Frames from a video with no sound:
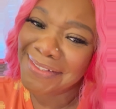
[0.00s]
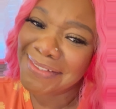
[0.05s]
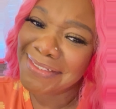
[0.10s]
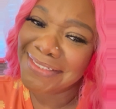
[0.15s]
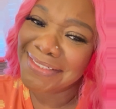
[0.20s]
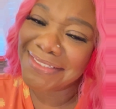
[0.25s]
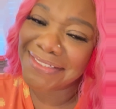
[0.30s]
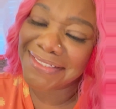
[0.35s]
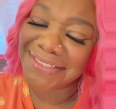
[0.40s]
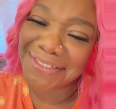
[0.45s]

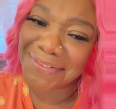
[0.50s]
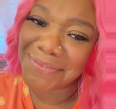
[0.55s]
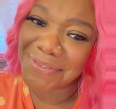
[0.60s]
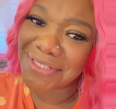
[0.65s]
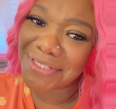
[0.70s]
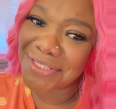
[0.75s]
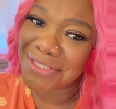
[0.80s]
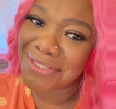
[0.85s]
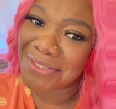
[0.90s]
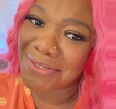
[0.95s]
She
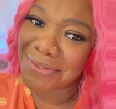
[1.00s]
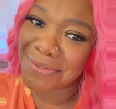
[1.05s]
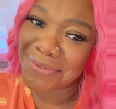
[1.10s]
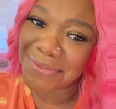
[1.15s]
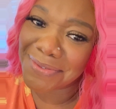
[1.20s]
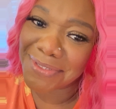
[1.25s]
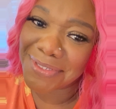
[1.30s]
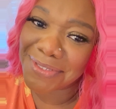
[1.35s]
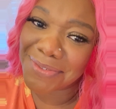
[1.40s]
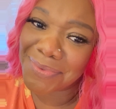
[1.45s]
was so
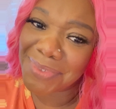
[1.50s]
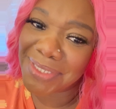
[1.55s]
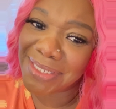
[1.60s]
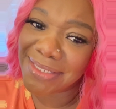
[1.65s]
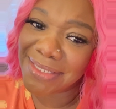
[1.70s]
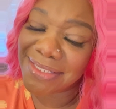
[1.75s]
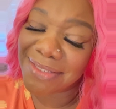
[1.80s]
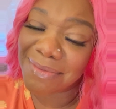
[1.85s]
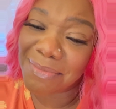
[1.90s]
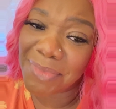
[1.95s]
sweet
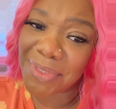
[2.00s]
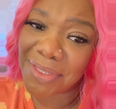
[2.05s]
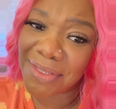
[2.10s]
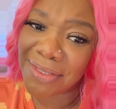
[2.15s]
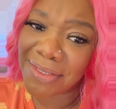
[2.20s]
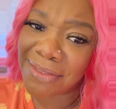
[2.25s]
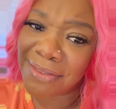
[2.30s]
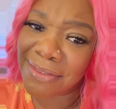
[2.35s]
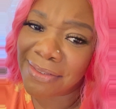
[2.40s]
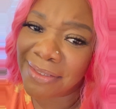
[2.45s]
to
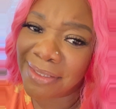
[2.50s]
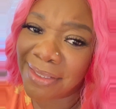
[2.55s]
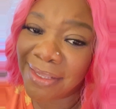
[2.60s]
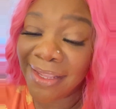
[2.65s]
me.